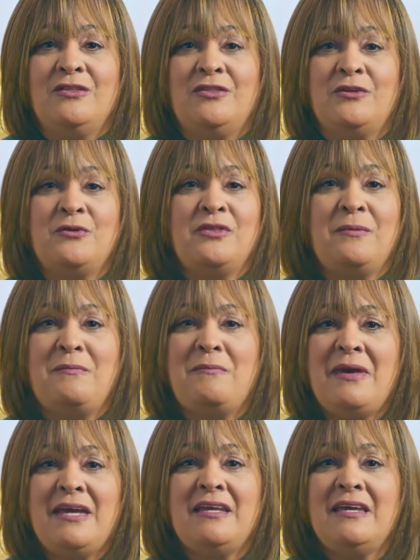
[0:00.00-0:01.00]
through the
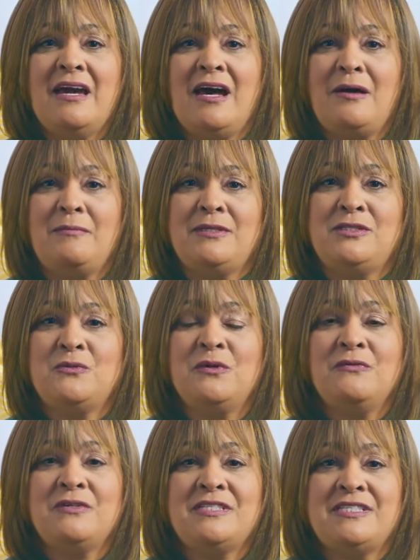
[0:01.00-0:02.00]
many comments we
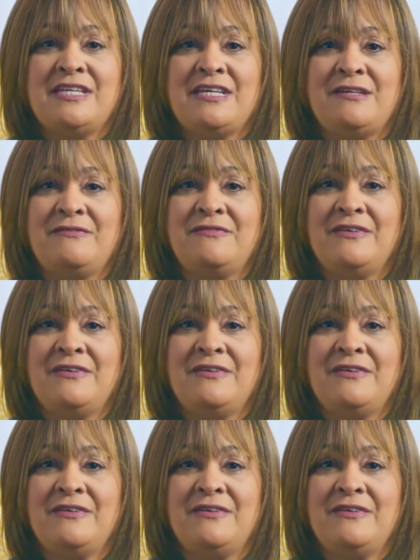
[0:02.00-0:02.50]
receive